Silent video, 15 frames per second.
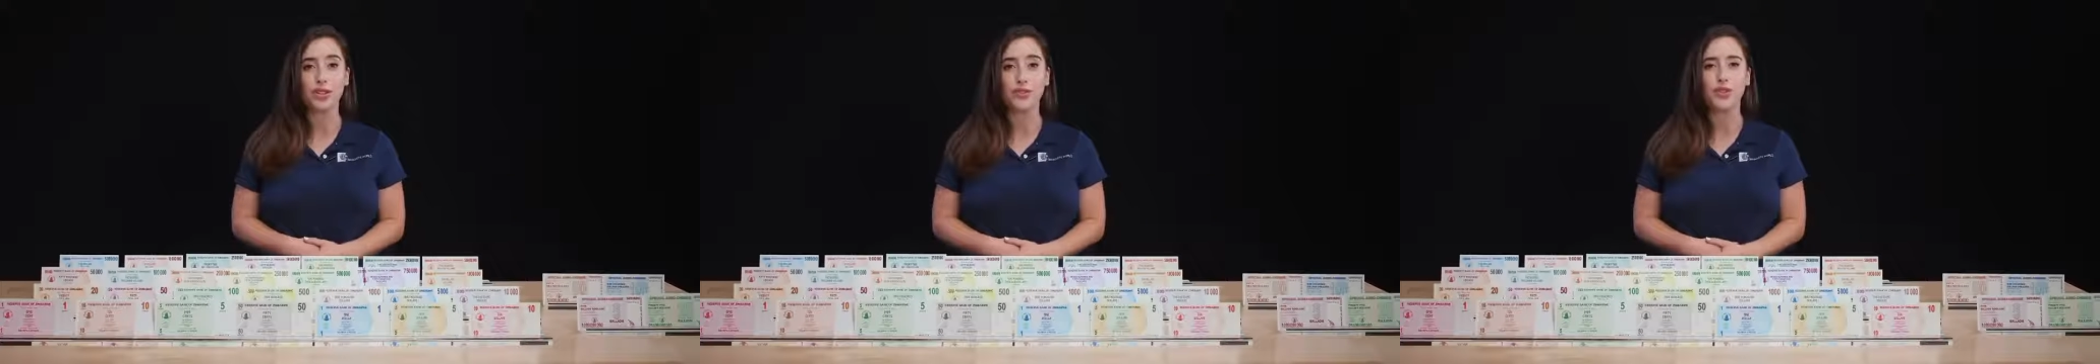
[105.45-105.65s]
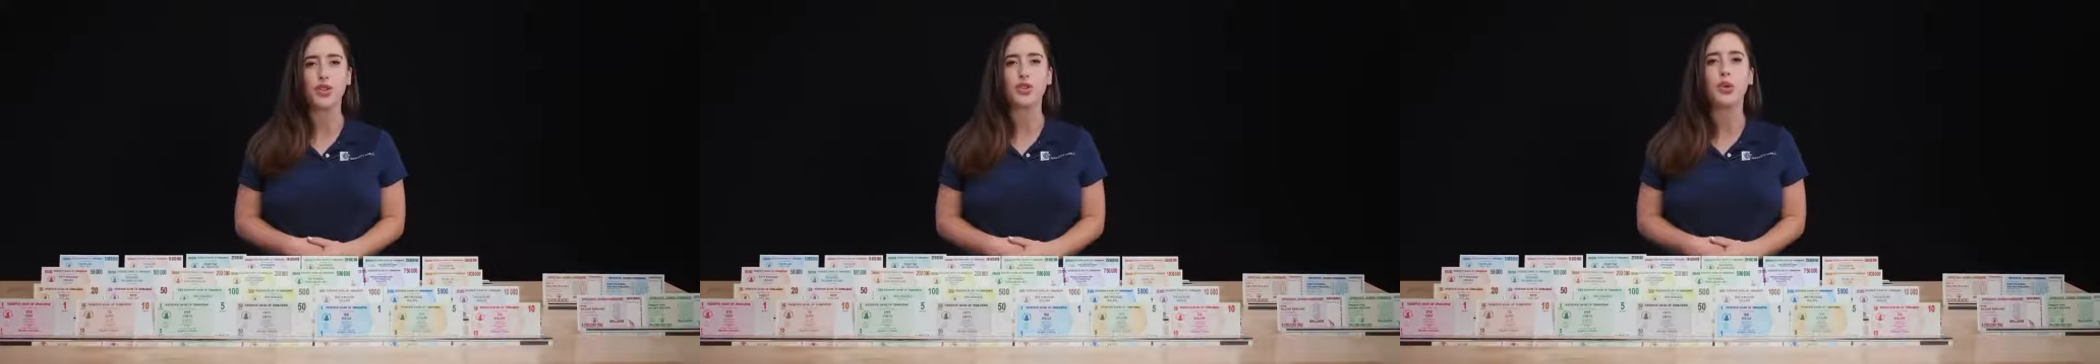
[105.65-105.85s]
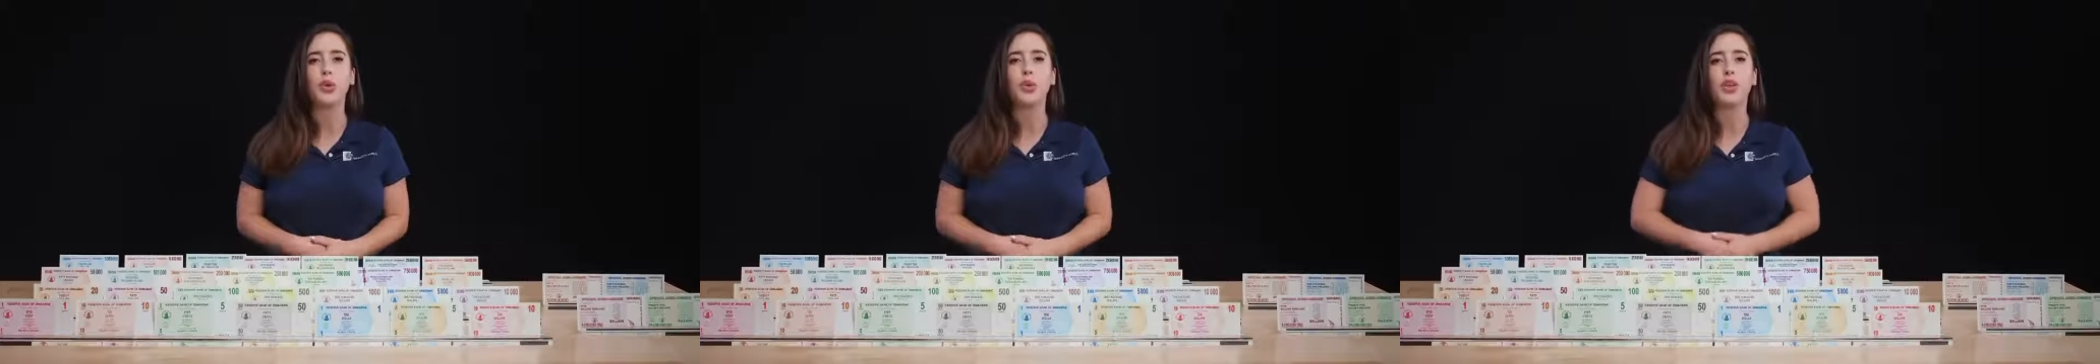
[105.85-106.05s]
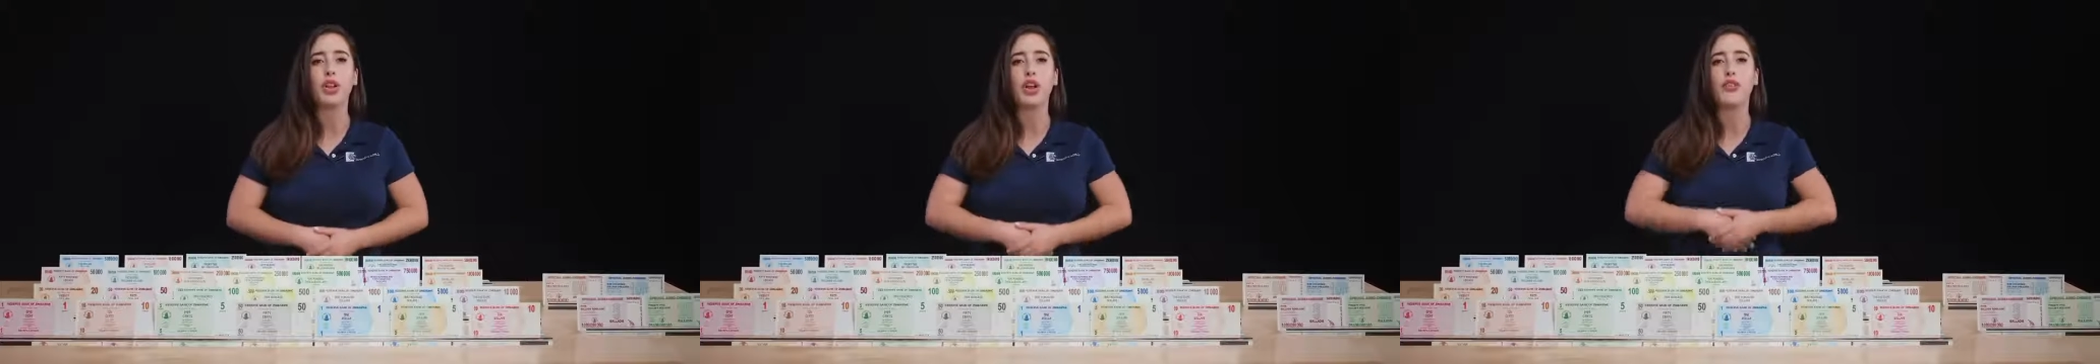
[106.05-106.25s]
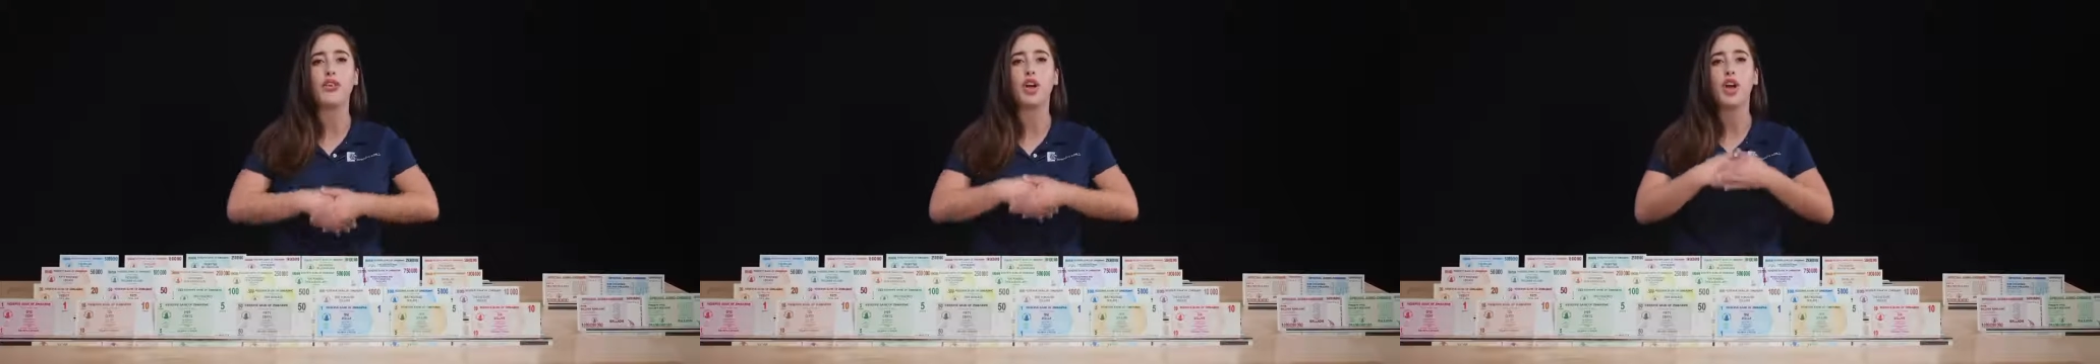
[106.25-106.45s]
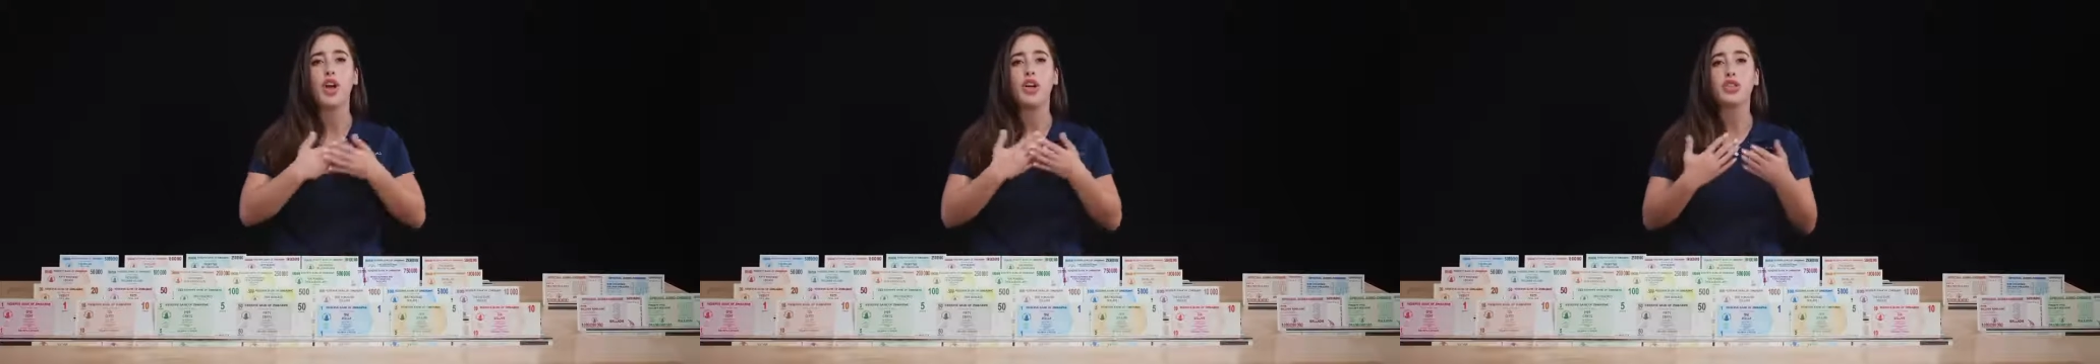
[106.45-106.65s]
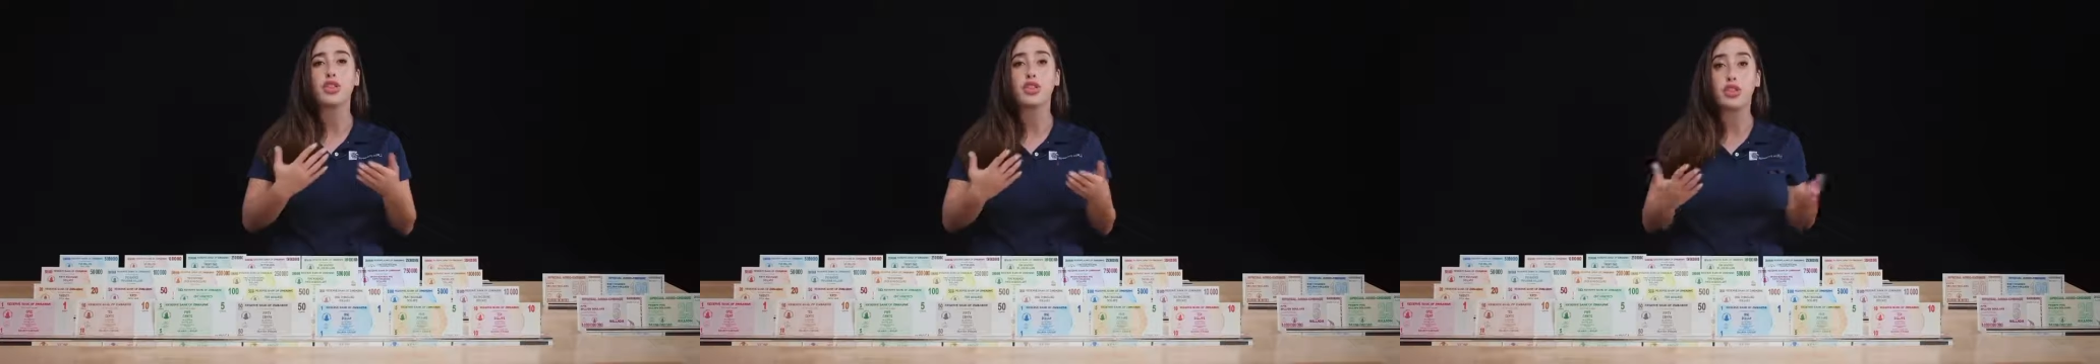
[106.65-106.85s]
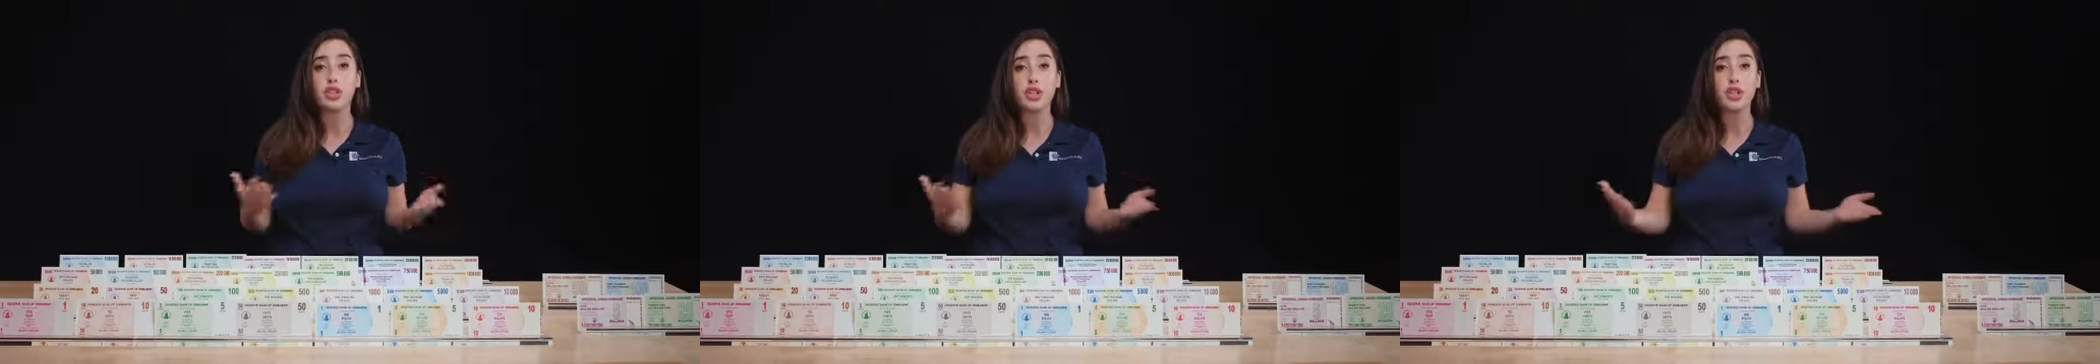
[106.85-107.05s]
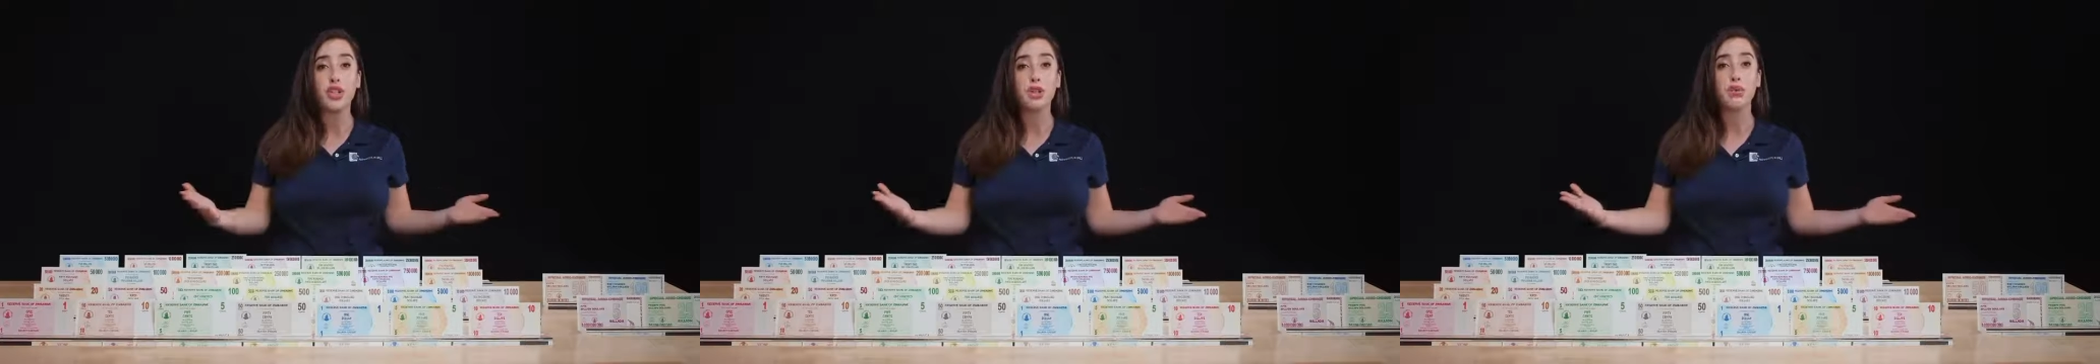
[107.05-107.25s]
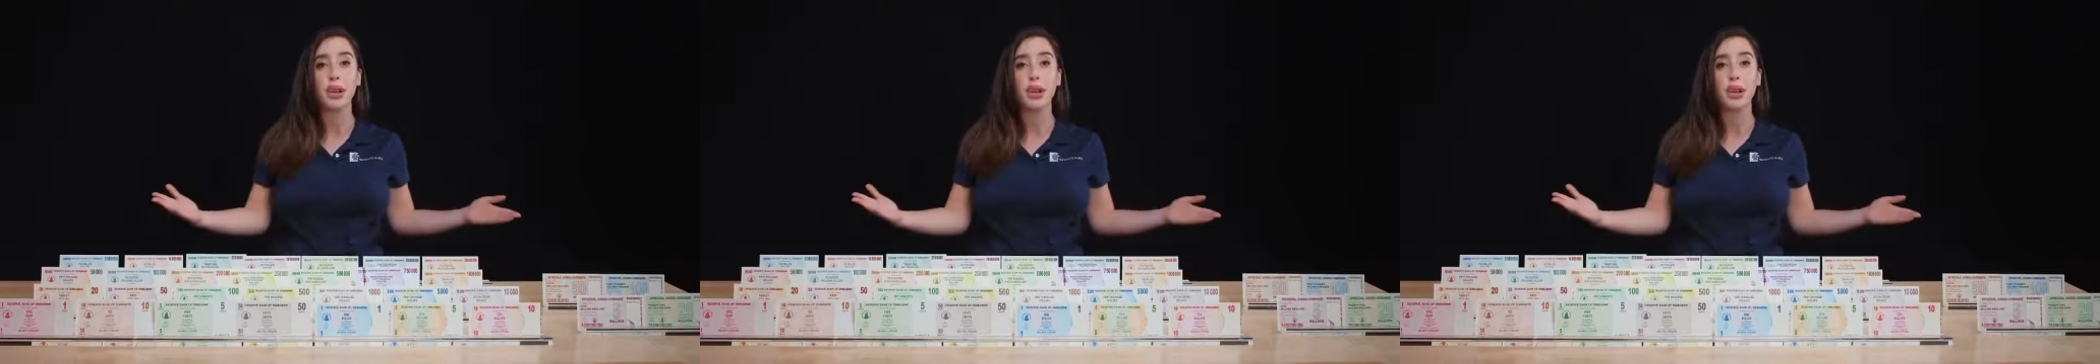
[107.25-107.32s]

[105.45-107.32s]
for a total of 32